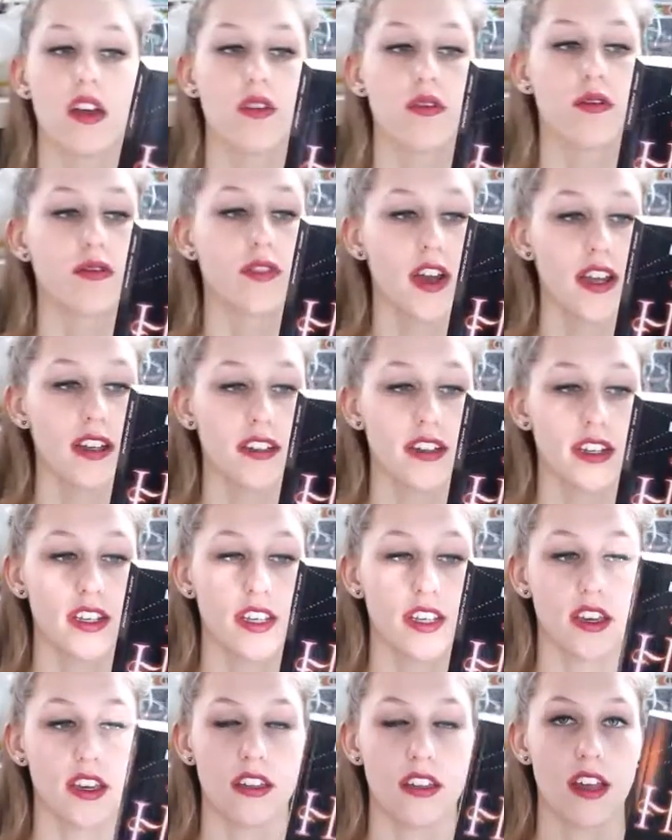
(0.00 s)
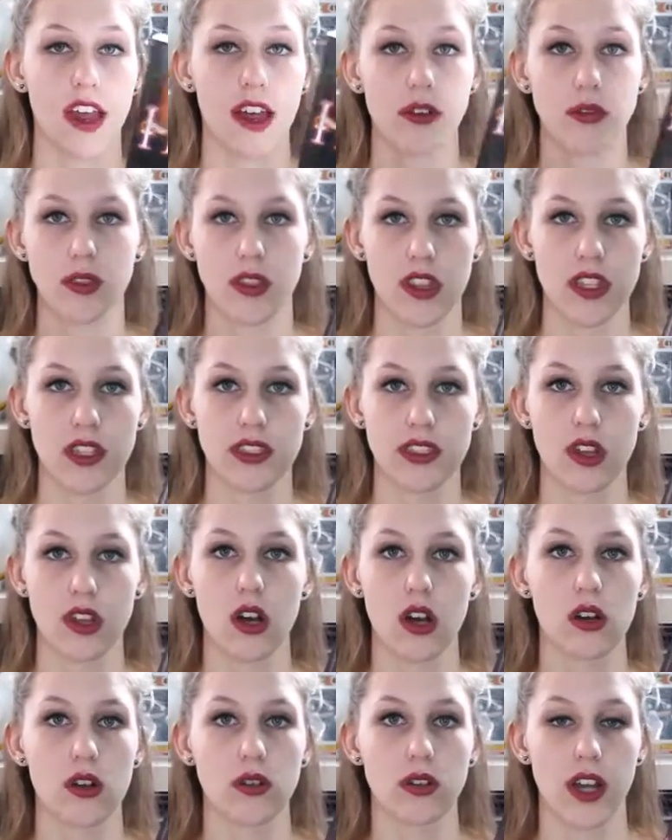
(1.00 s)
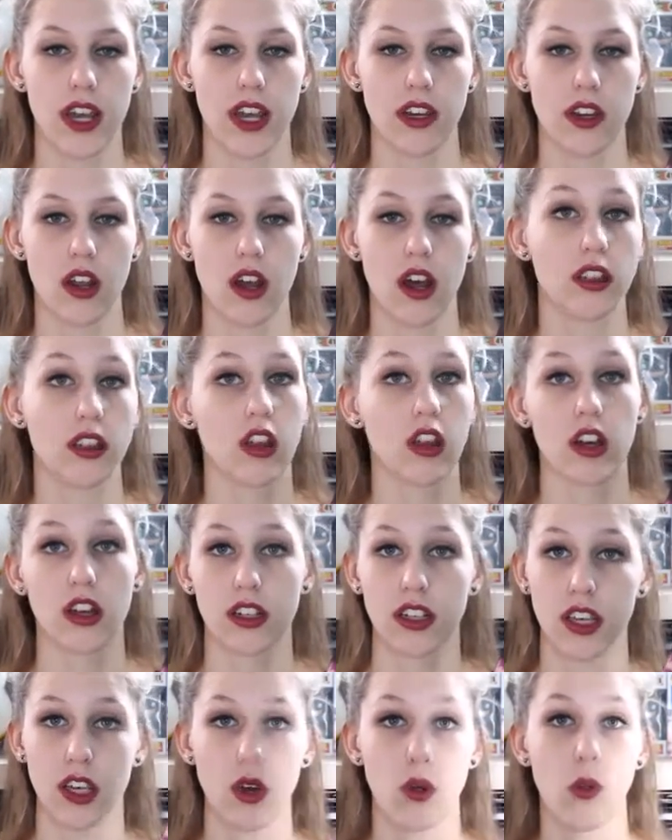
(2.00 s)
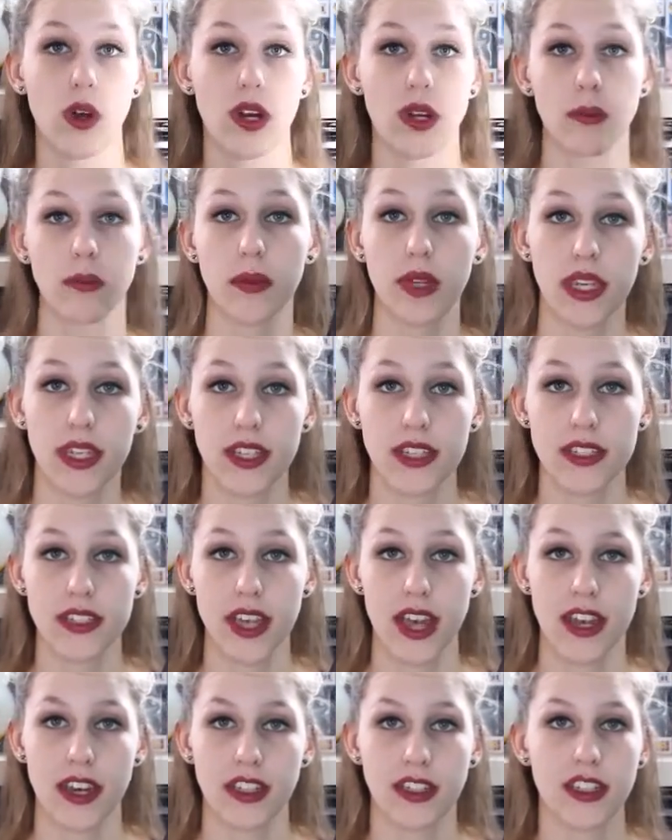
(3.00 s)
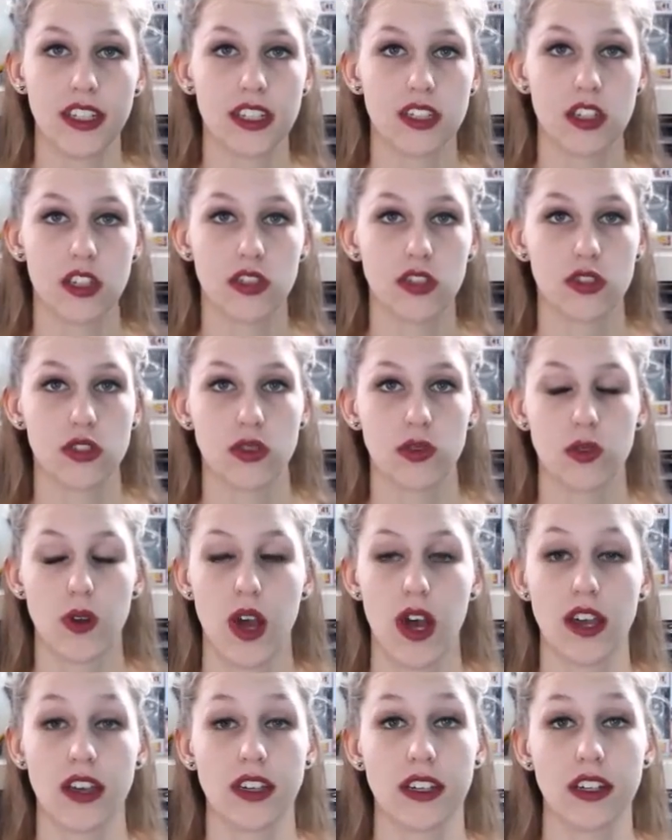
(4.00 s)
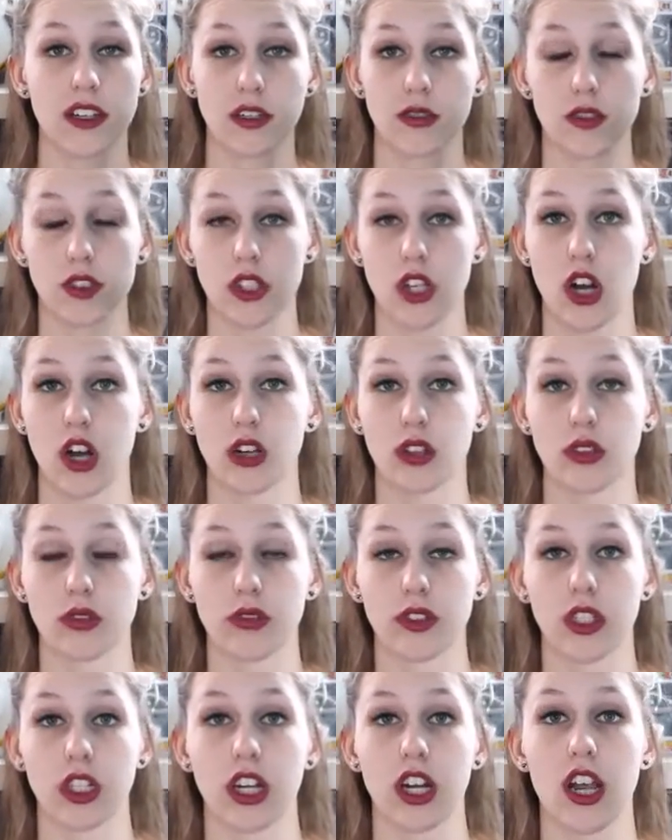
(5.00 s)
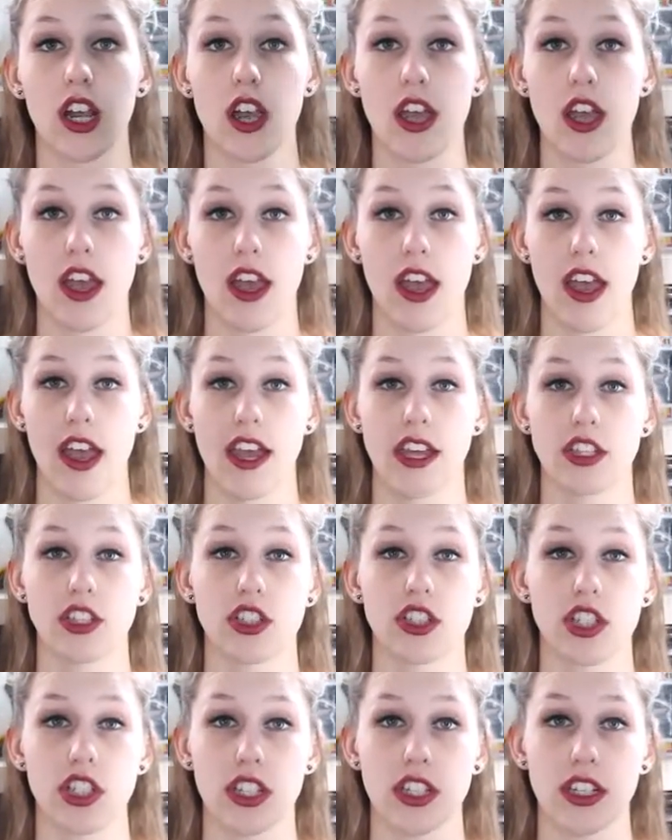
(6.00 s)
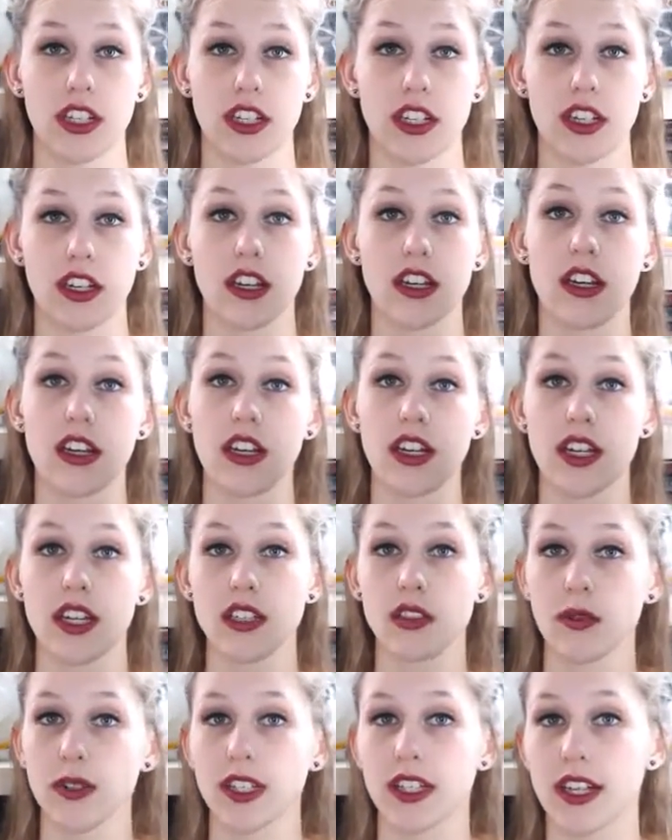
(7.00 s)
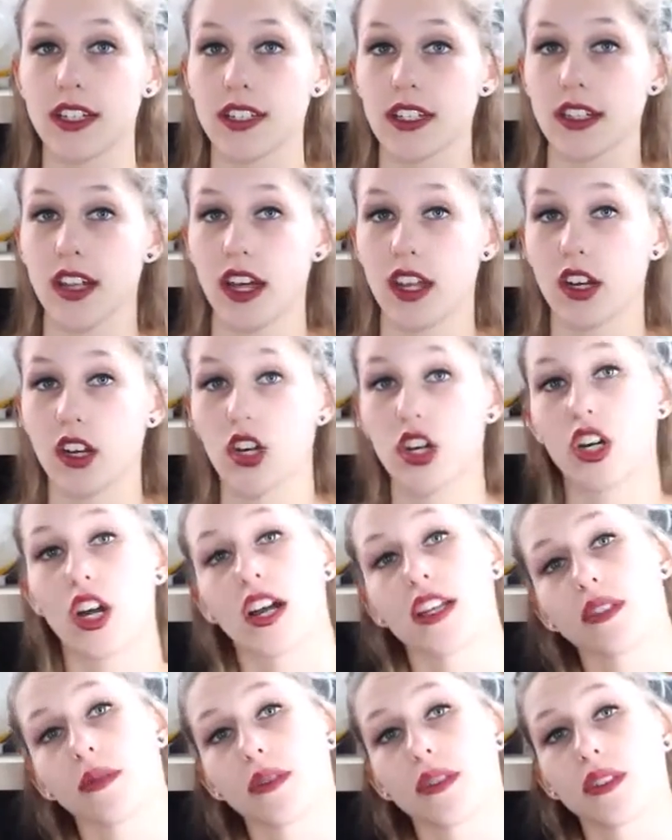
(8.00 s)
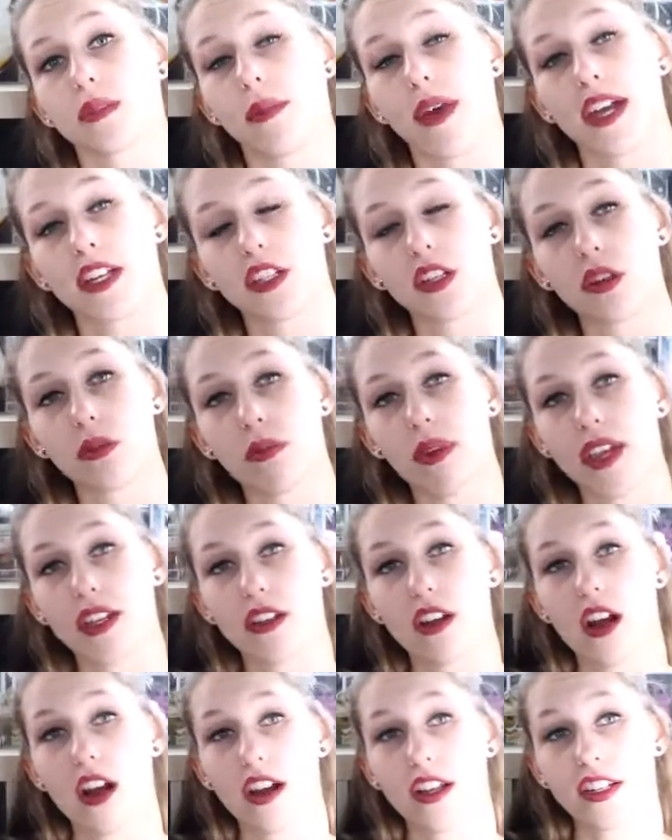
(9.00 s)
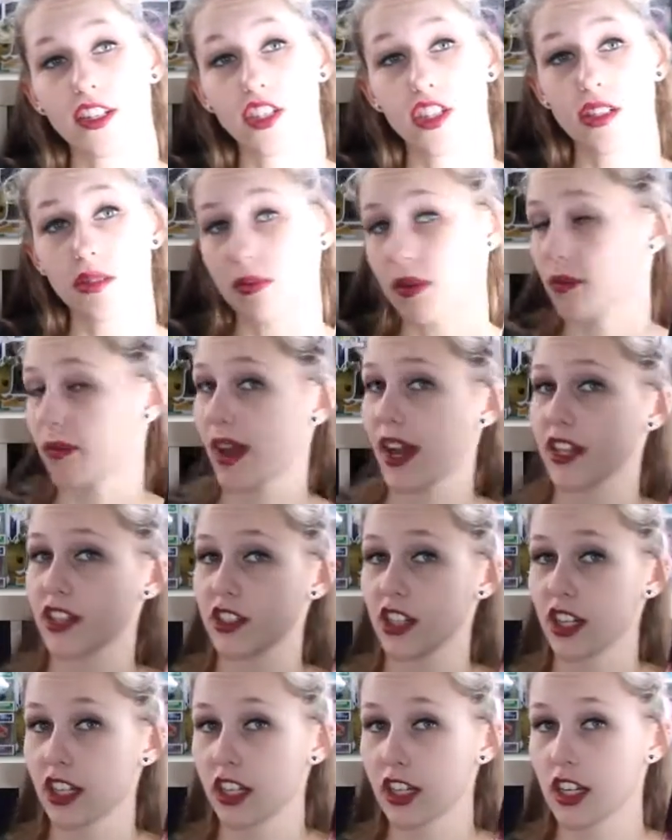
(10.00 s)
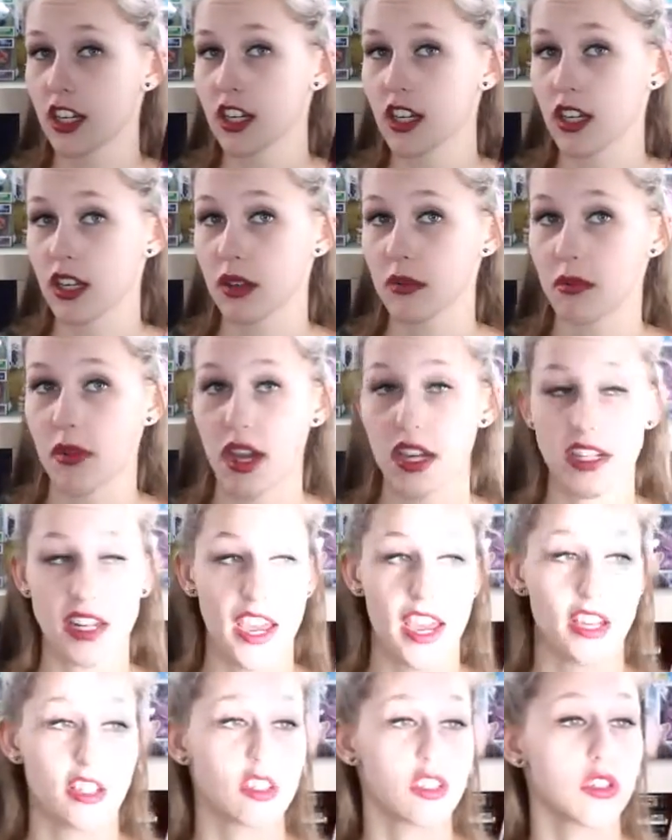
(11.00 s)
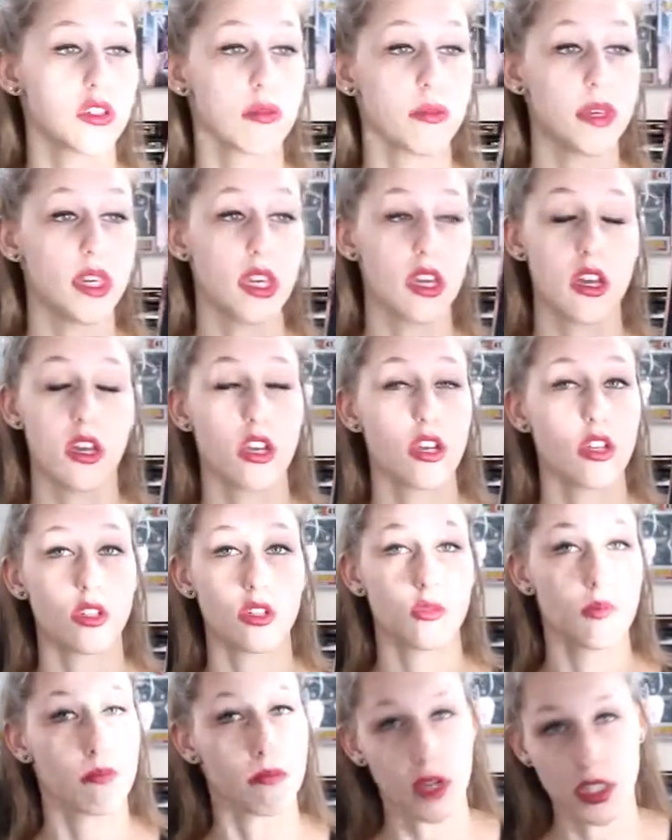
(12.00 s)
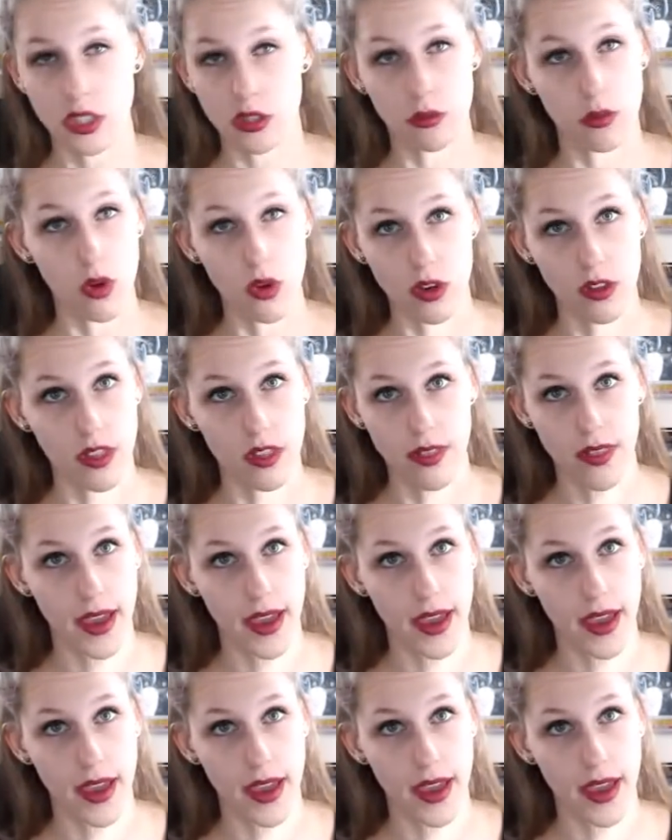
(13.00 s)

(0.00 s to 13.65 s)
finding out this code and unlocking what it means, and it leads her to a young photographer, and she is realizing that her husband's magic may not just be magic, it might actually be much more than